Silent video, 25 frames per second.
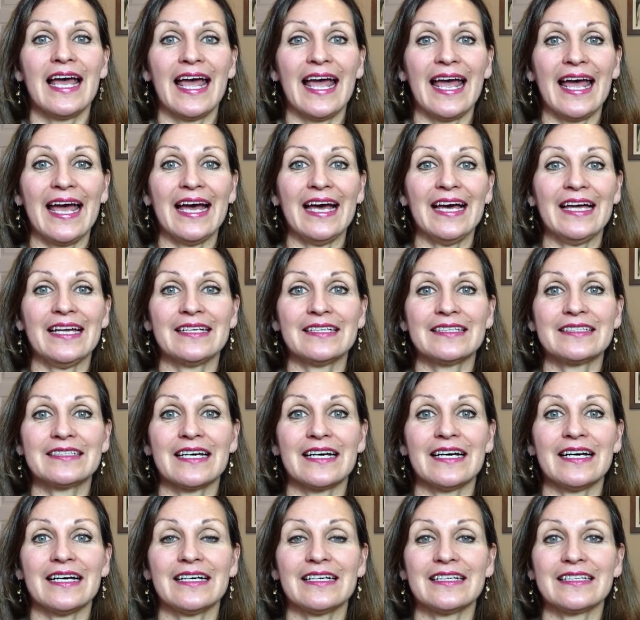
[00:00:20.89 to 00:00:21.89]
And,
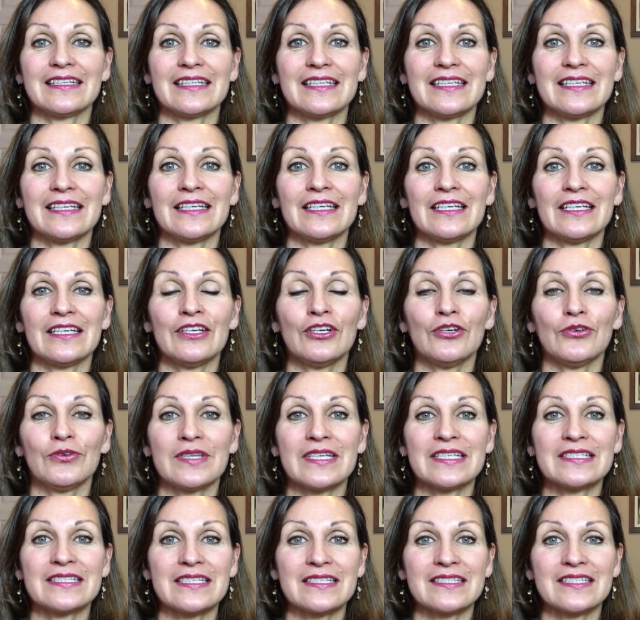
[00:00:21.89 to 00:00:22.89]

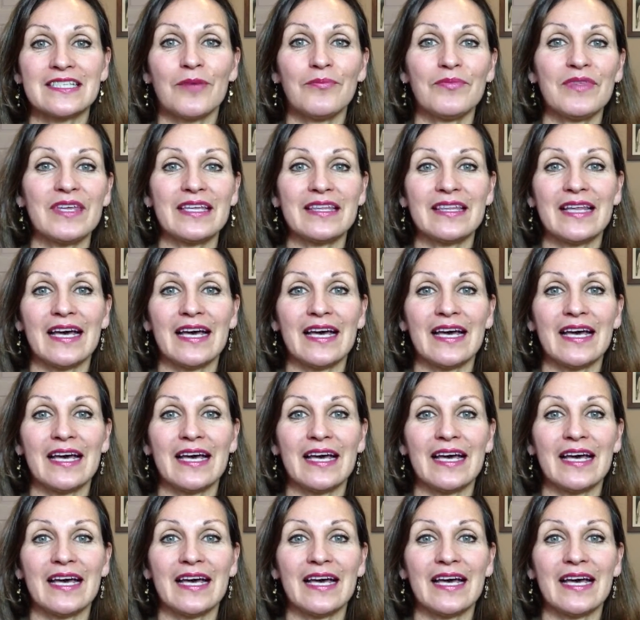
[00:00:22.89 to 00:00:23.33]
this is something